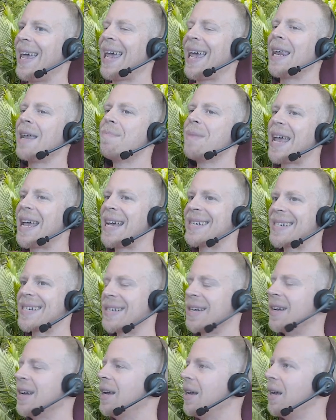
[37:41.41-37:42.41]

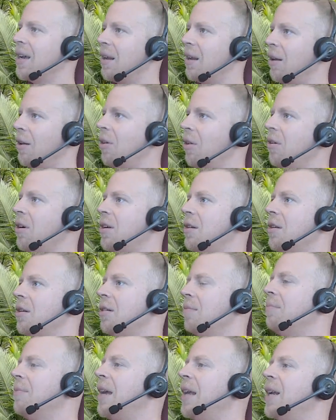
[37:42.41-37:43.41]
LMS learn
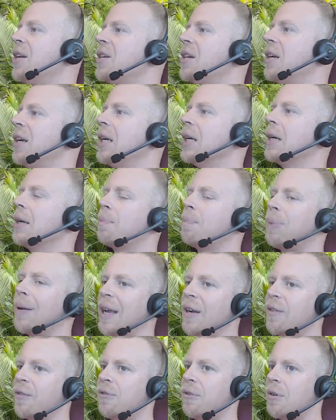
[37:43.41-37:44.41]
managing
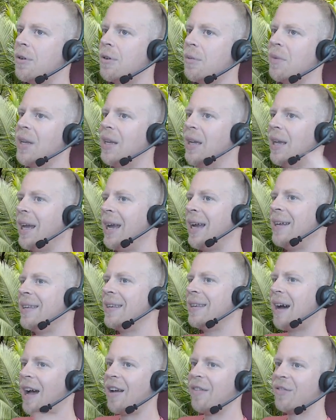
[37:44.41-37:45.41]
platform,
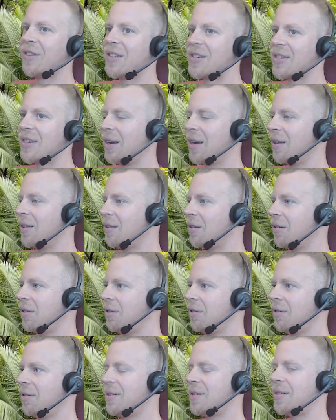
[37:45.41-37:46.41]
and I've decided to
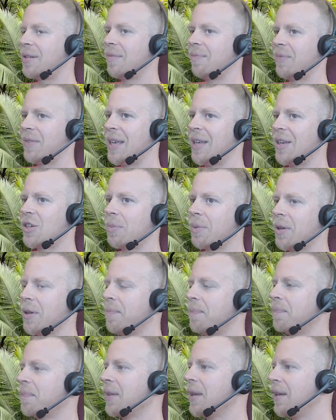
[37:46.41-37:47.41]
use
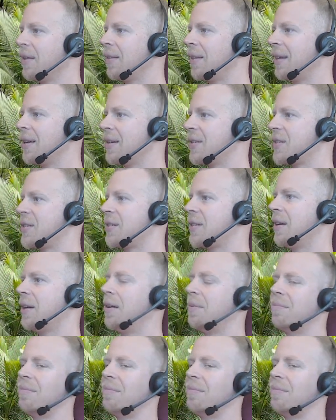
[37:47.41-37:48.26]
Teachable. There's